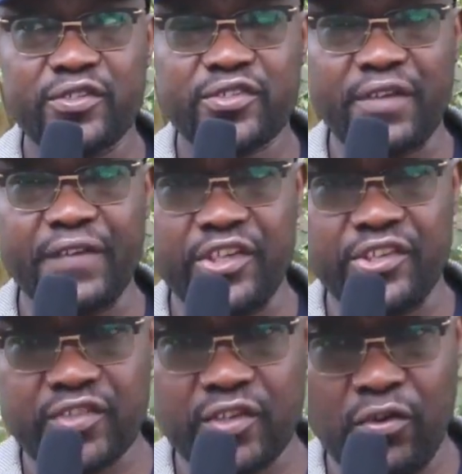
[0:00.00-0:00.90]
7
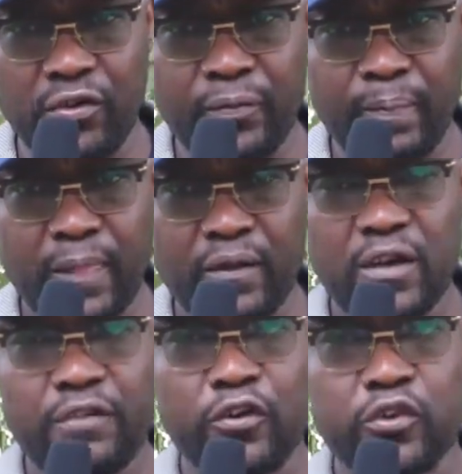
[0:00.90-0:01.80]
years ago
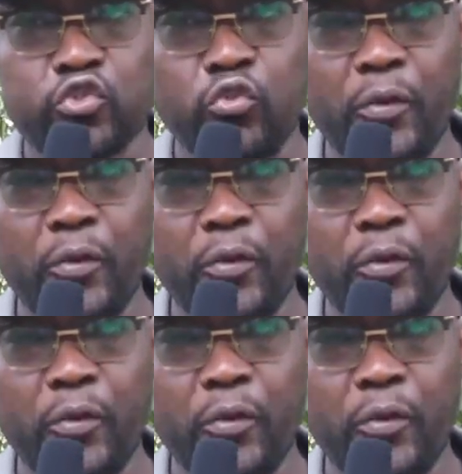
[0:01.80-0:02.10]
for two